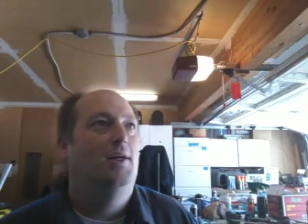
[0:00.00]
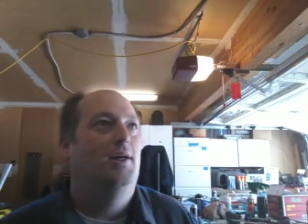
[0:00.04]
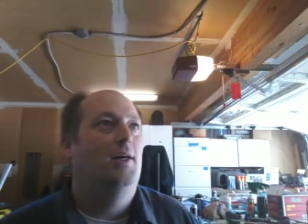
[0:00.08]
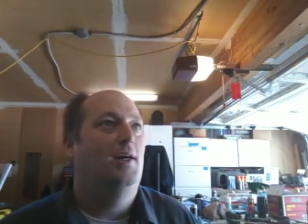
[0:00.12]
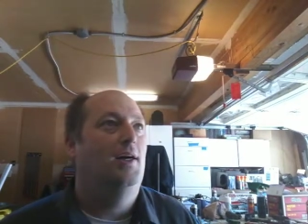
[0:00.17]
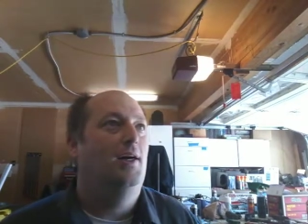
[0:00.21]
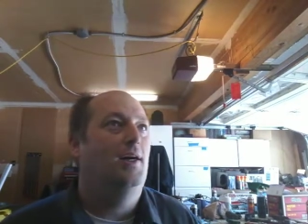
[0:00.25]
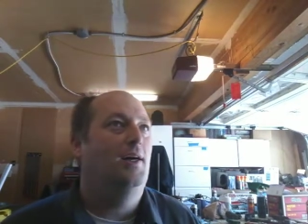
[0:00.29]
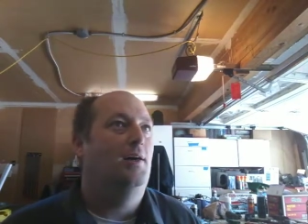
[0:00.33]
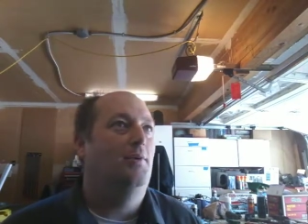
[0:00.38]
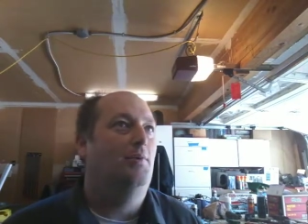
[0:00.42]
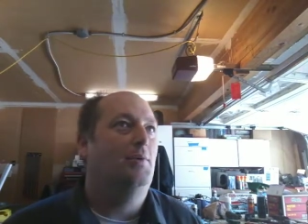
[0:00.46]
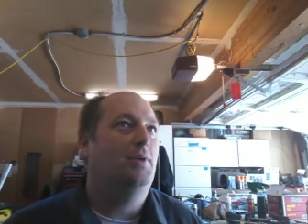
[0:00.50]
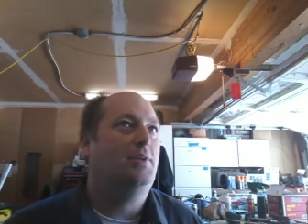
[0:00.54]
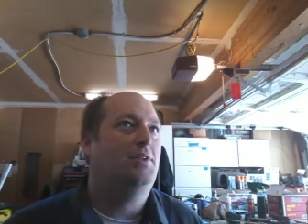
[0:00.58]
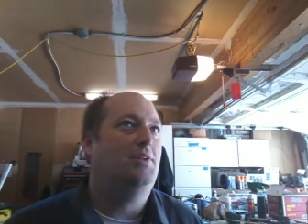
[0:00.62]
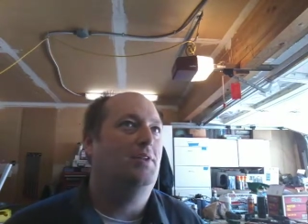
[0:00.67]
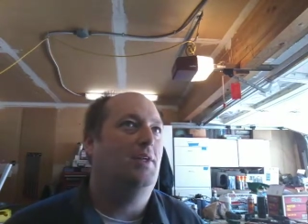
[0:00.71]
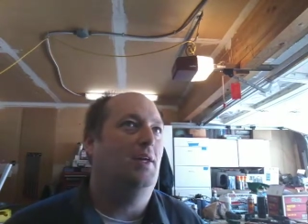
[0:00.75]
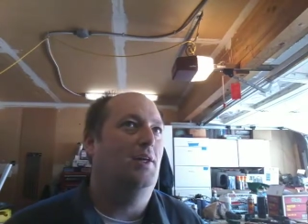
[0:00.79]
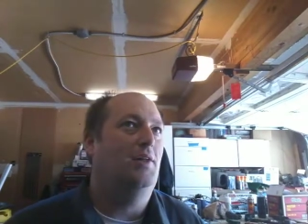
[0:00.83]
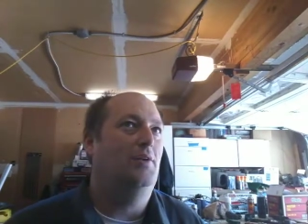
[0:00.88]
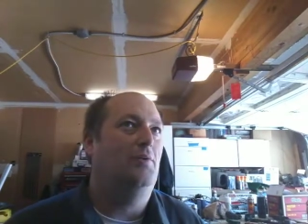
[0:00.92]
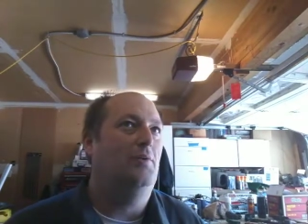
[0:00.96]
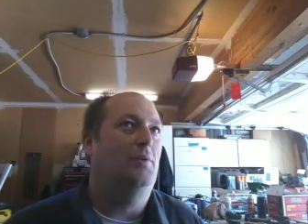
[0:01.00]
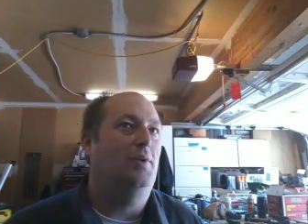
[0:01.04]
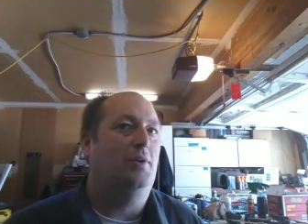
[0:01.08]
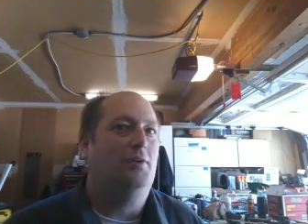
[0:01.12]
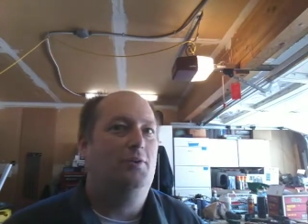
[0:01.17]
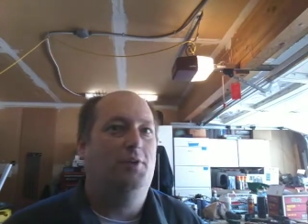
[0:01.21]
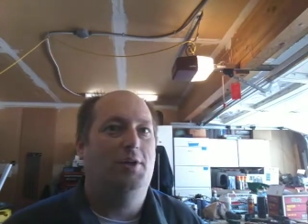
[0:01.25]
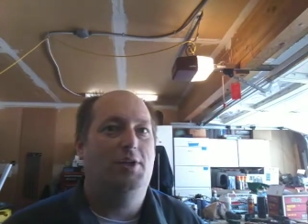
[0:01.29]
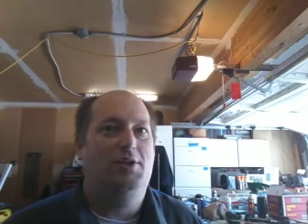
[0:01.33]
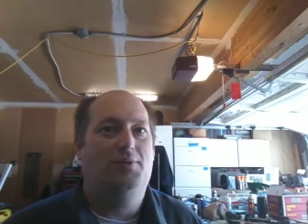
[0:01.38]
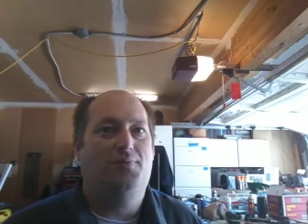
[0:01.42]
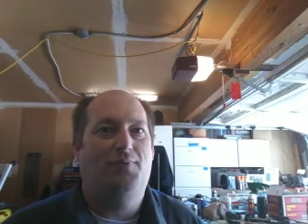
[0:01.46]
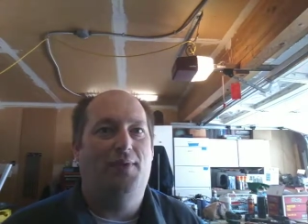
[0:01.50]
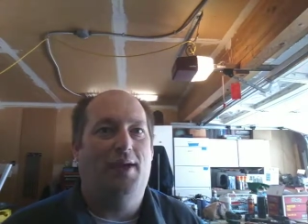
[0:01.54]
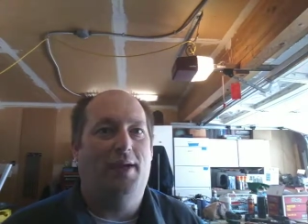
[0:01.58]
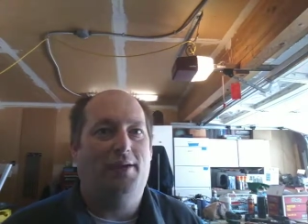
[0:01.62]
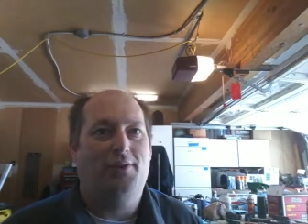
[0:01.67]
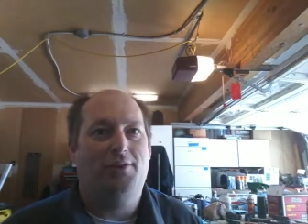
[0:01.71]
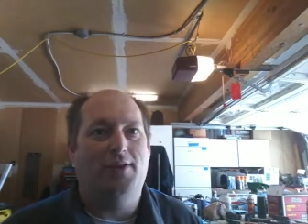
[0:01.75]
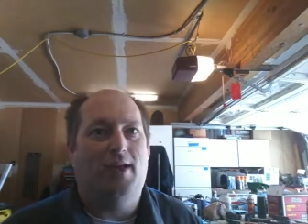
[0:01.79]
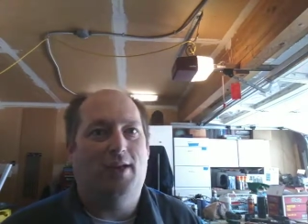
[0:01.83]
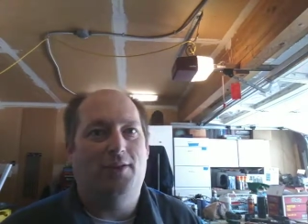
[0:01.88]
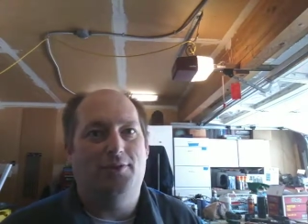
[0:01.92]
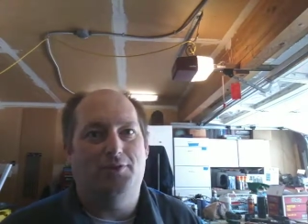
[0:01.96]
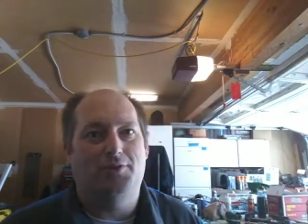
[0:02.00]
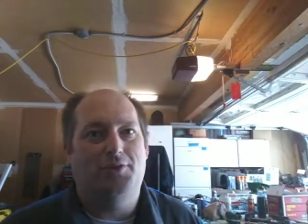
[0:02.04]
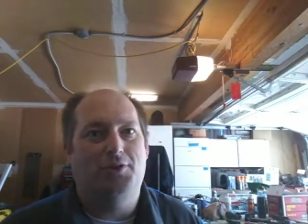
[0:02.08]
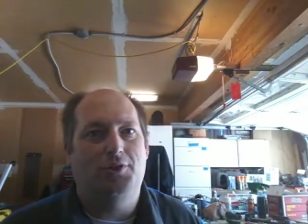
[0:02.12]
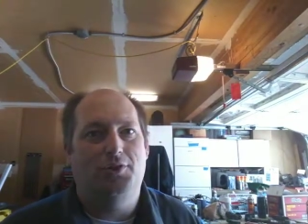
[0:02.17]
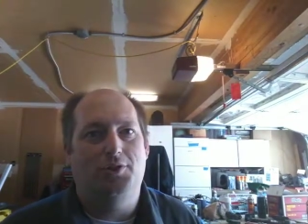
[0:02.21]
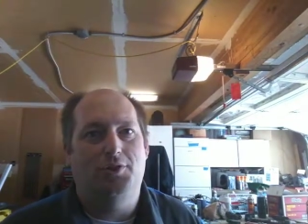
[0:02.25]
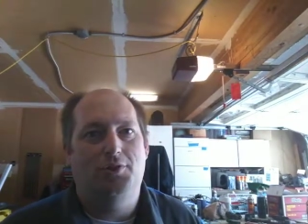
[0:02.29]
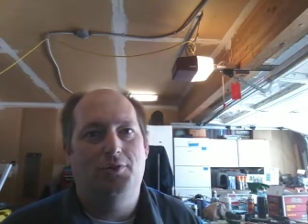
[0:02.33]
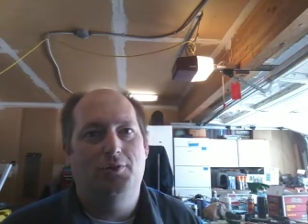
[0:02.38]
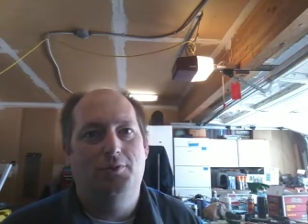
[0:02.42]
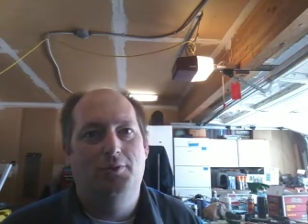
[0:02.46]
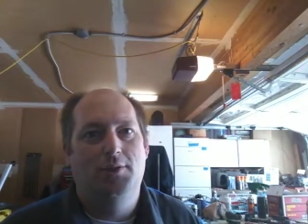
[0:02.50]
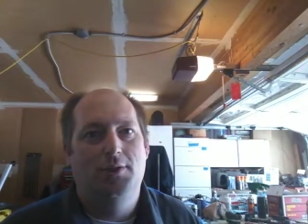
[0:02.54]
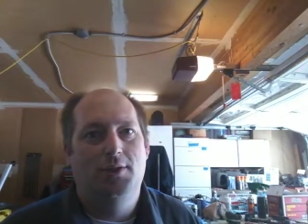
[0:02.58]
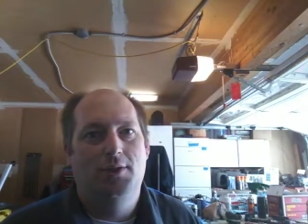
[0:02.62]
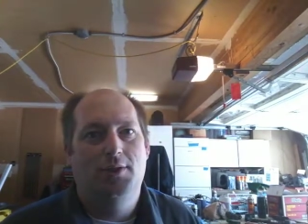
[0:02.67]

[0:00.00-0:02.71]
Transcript: what's the other one, Chris Fix. I don't do